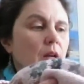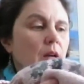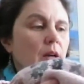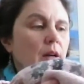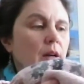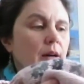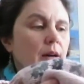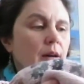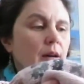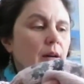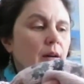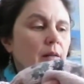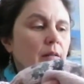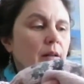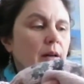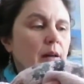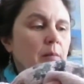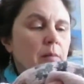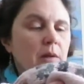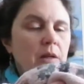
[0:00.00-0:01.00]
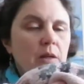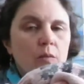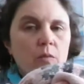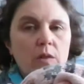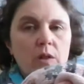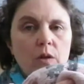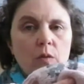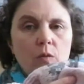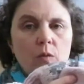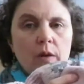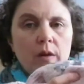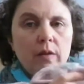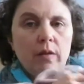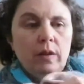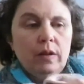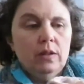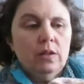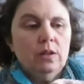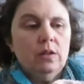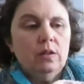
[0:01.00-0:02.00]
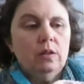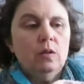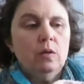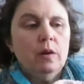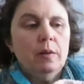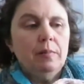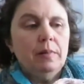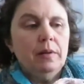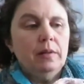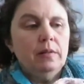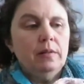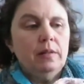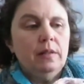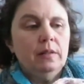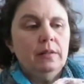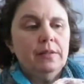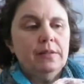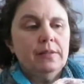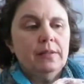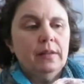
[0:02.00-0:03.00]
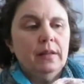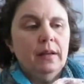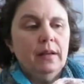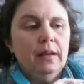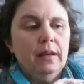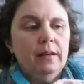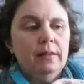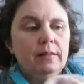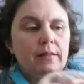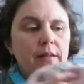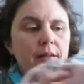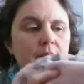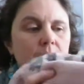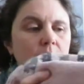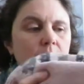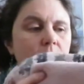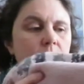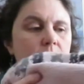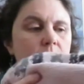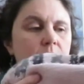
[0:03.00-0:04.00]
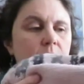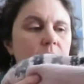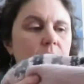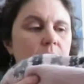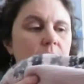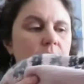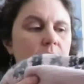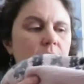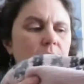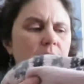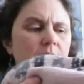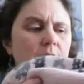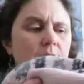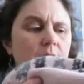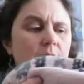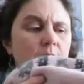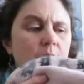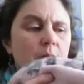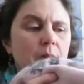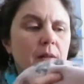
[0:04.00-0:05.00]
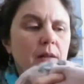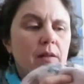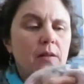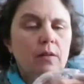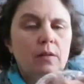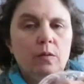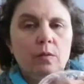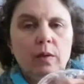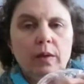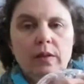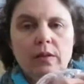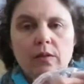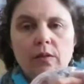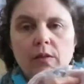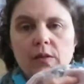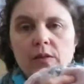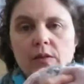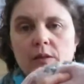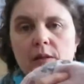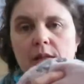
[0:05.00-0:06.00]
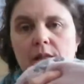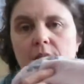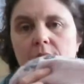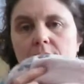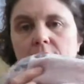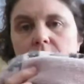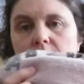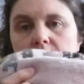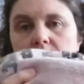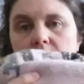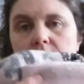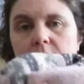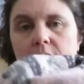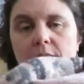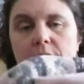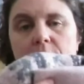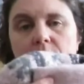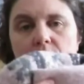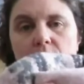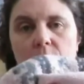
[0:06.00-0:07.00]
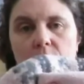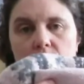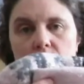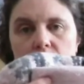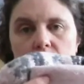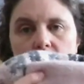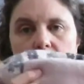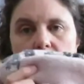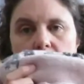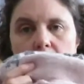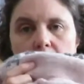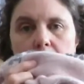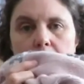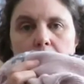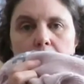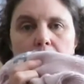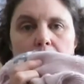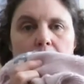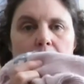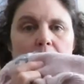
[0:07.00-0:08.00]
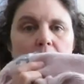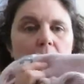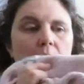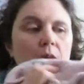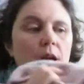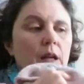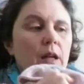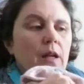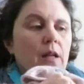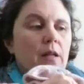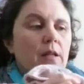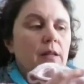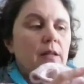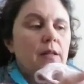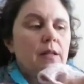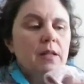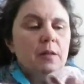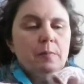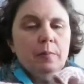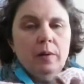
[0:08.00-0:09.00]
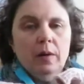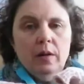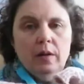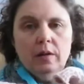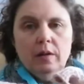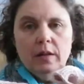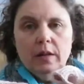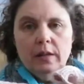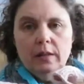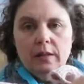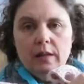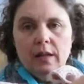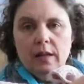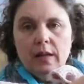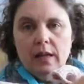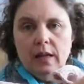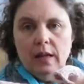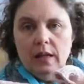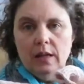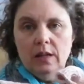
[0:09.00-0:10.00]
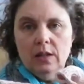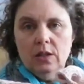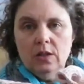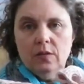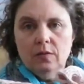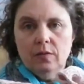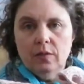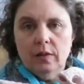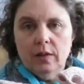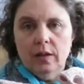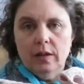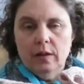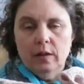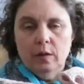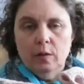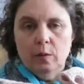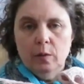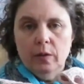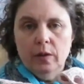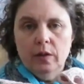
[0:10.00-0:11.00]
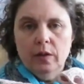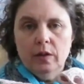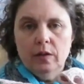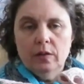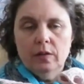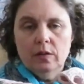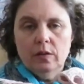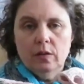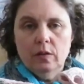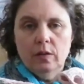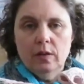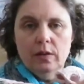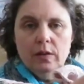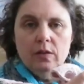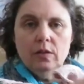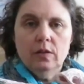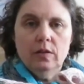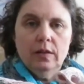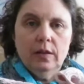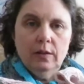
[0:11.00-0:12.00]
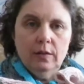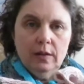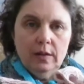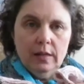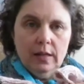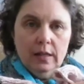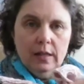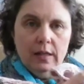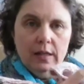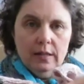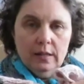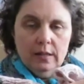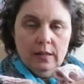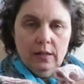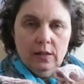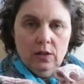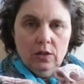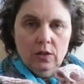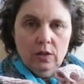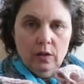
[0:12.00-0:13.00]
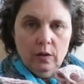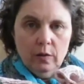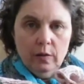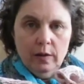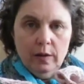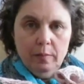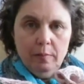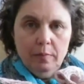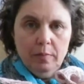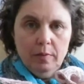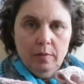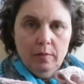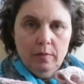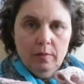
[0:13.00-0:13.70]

how much, whether I should go up in needle size and this and that. So I thought that'd be a good way to do it. So I did the sleeves first. Did this part, got the gauge for the color work, so it turned out that yes, I should go up